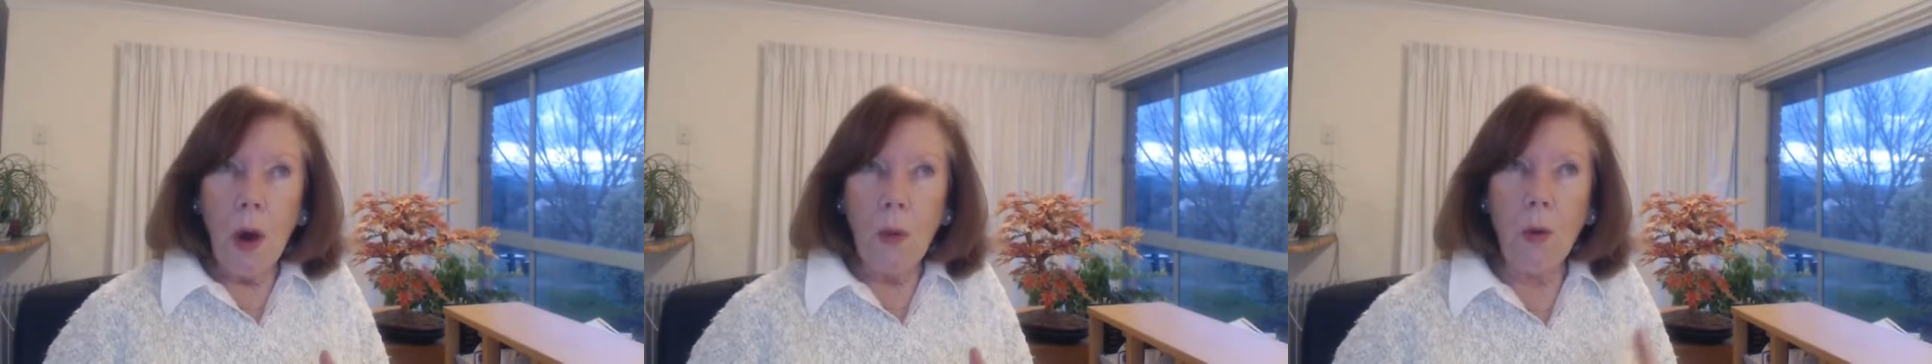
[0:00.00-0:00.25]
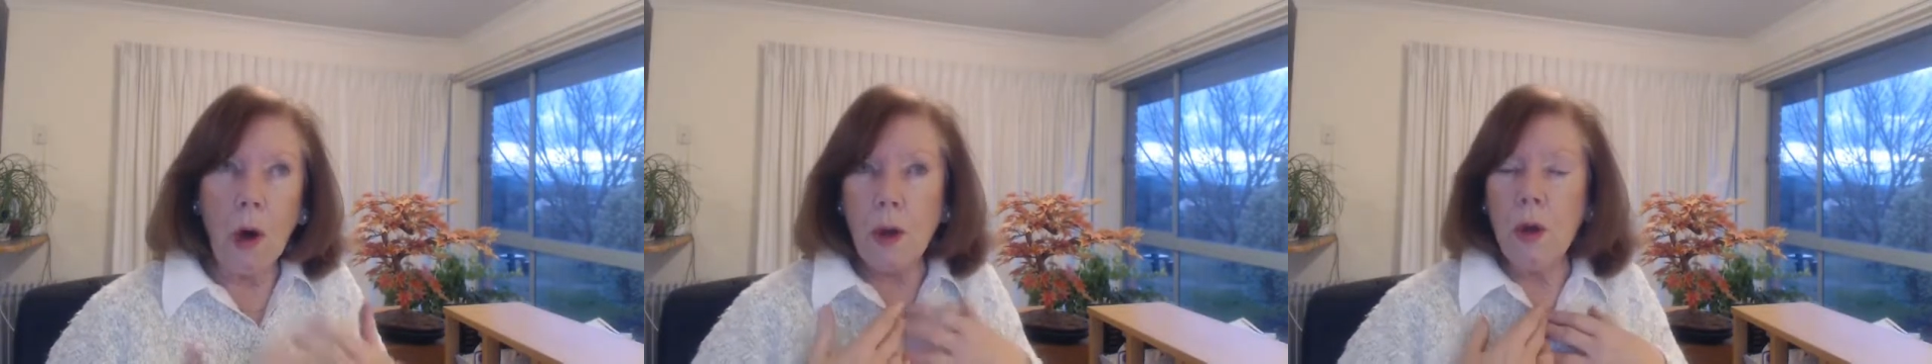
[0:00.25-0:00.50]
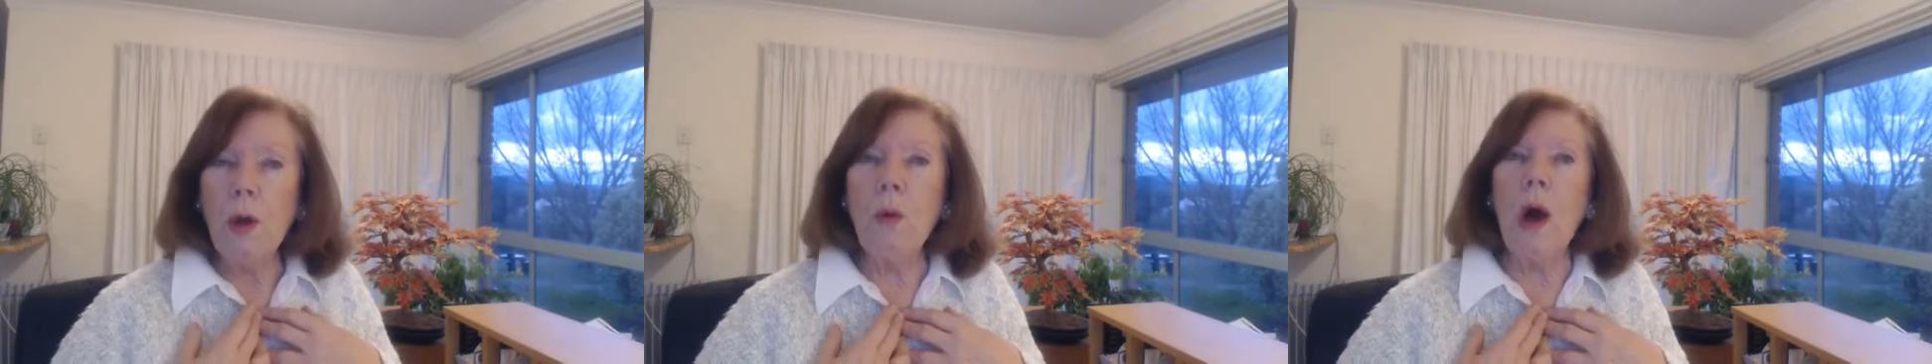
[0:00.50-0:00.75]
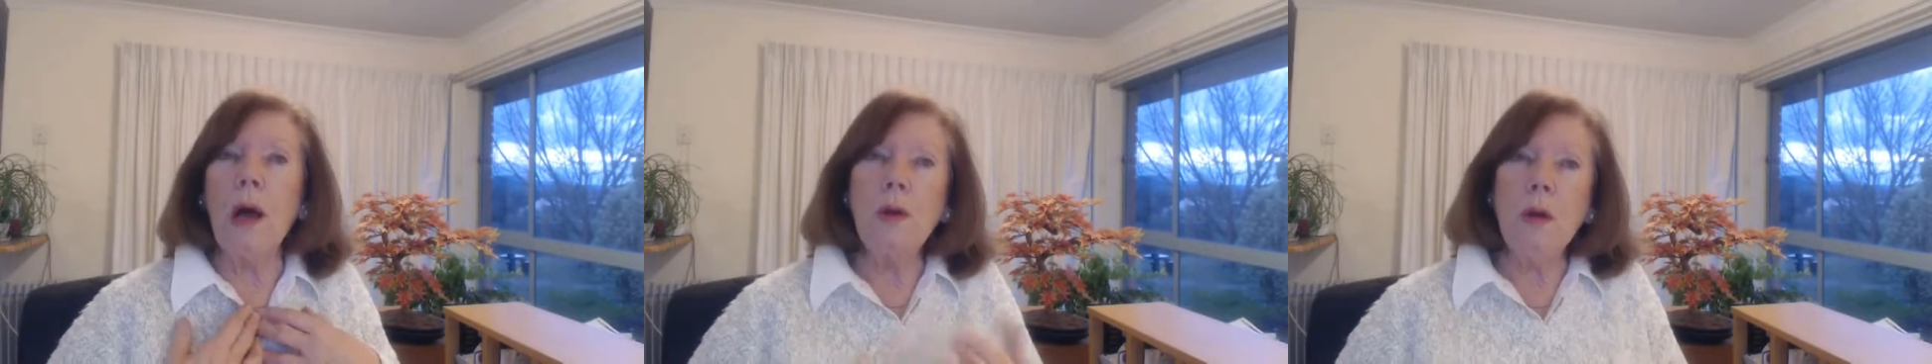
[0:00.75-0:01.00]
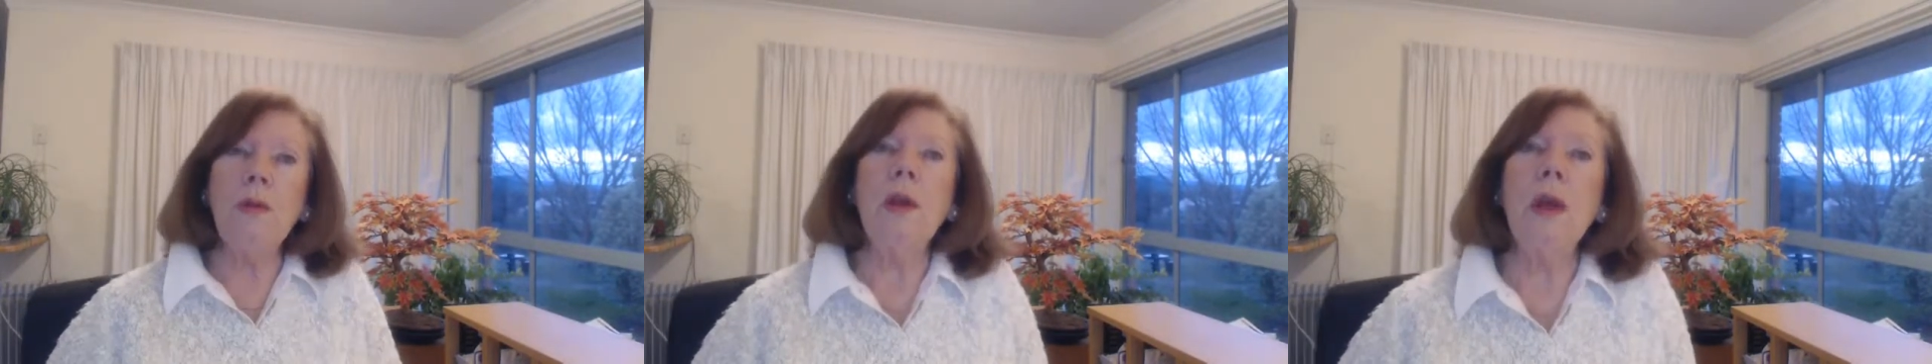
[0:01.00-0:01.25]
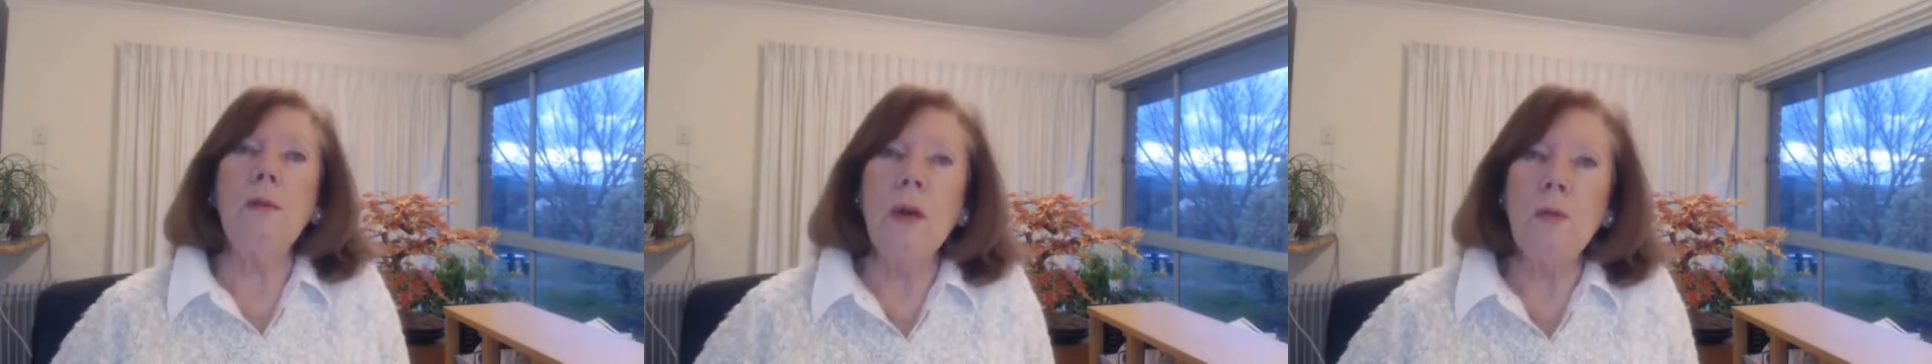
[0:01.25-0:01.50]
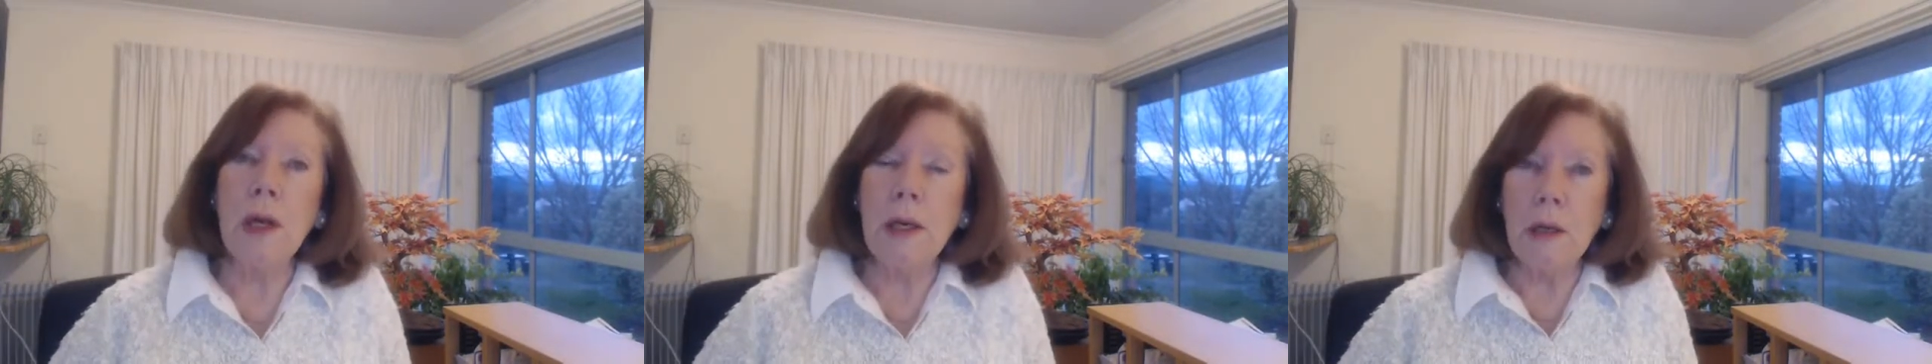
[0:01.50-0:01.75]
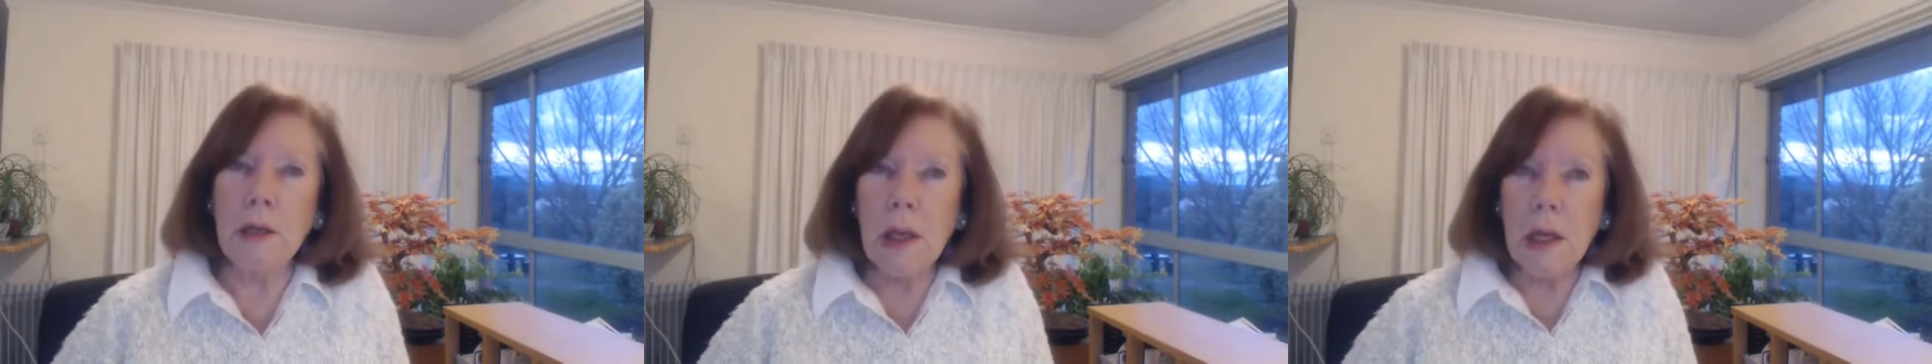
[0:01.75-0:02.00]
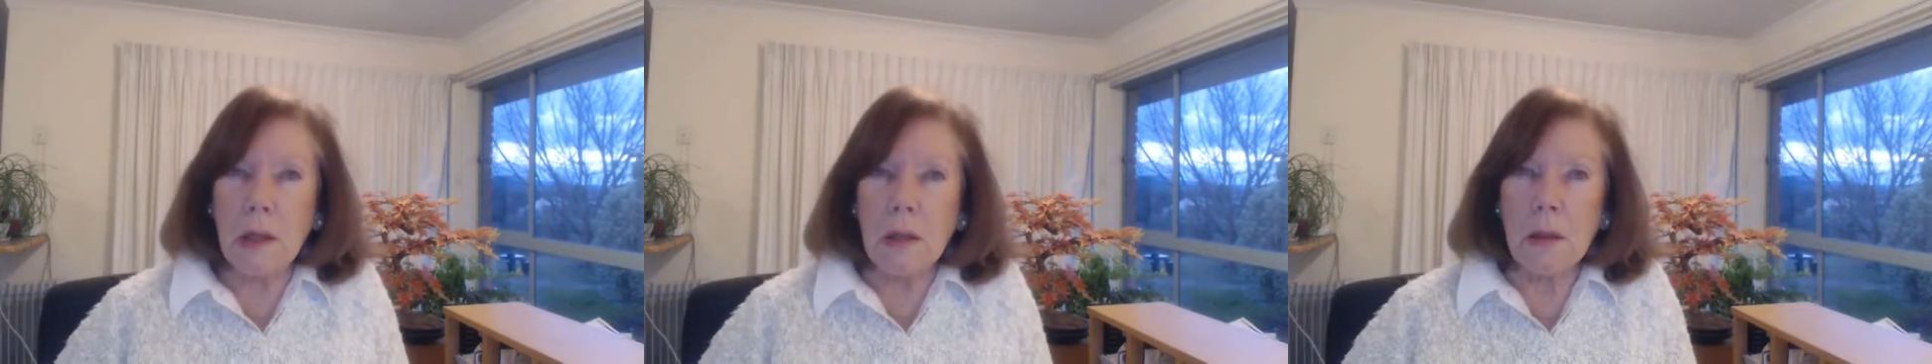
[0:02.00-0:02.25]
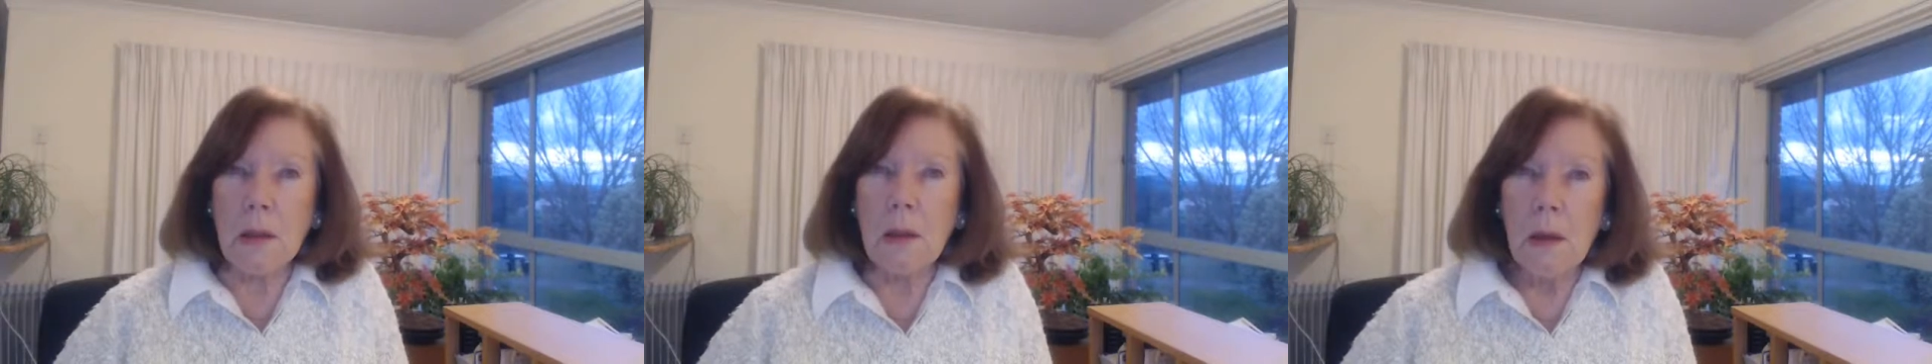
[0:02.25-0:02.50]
what you are, you think everyone else is.